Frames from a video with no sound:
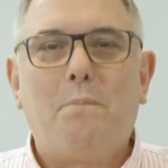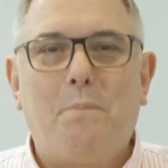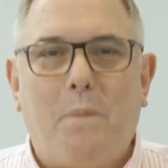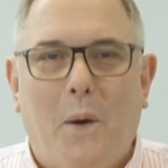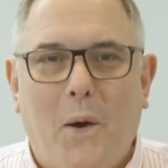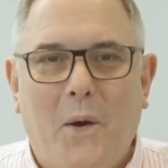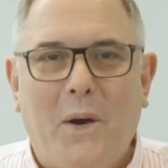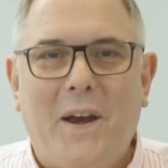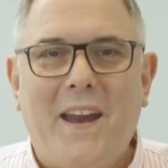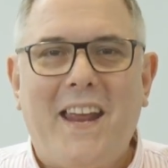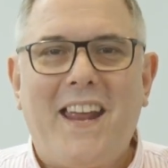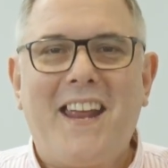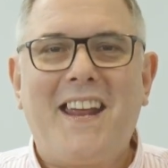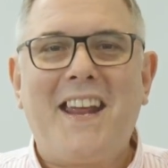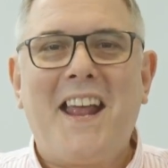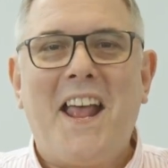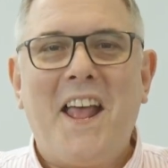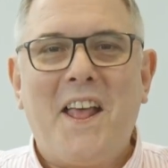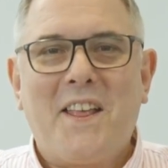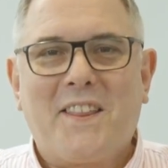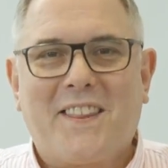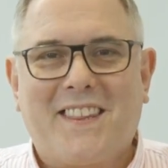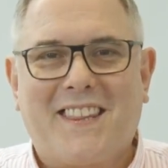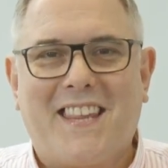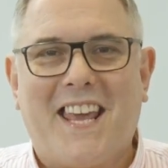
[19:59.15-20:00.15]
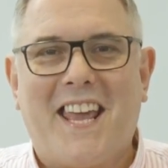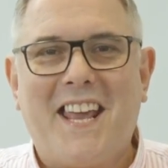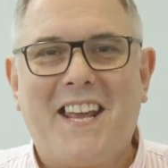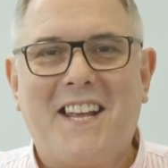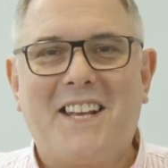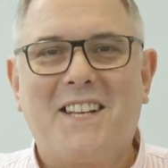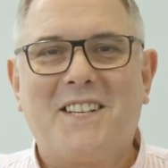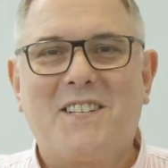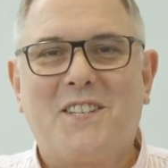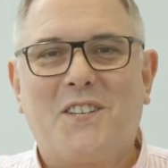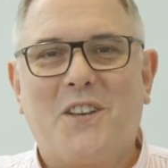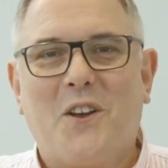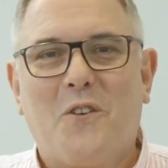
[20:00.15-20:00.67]
putting
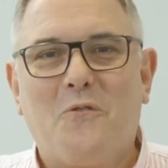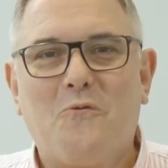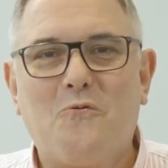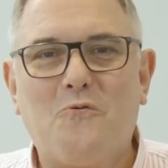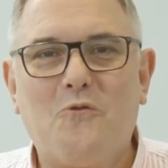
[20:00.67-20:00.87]
things